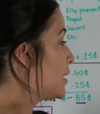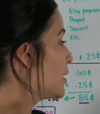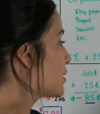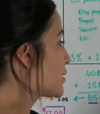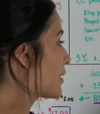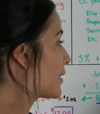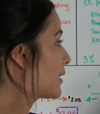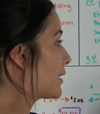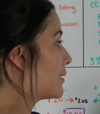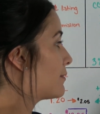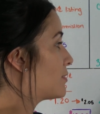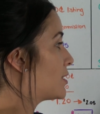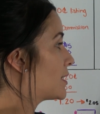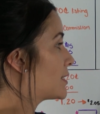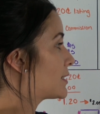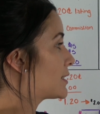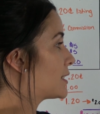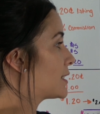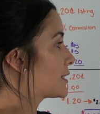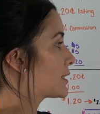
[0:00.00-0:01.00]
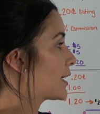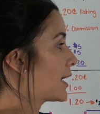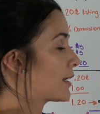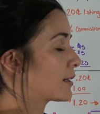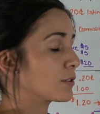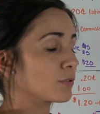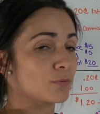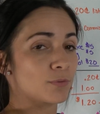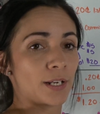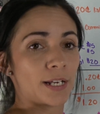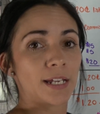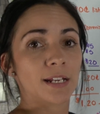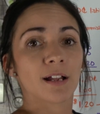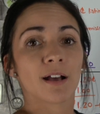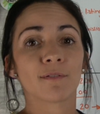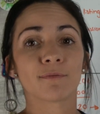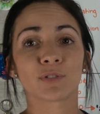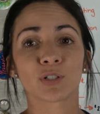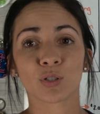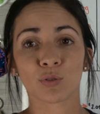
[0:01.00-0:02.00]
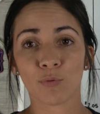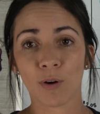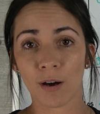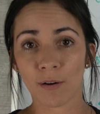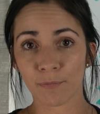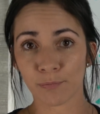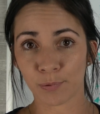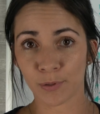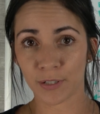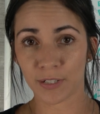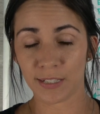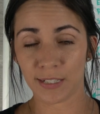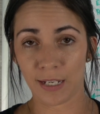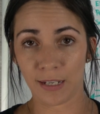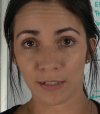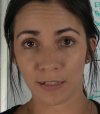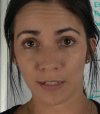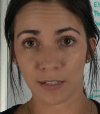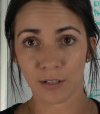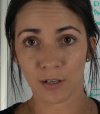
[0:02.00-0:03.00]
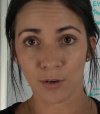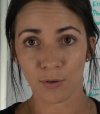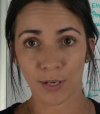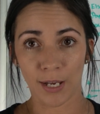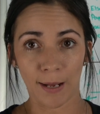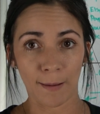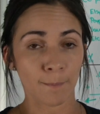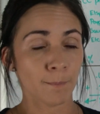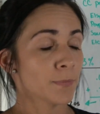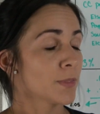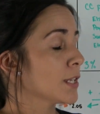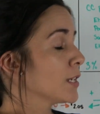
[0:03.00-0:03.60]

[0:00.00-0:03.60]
So they give you a discounted rate of 12%, okay?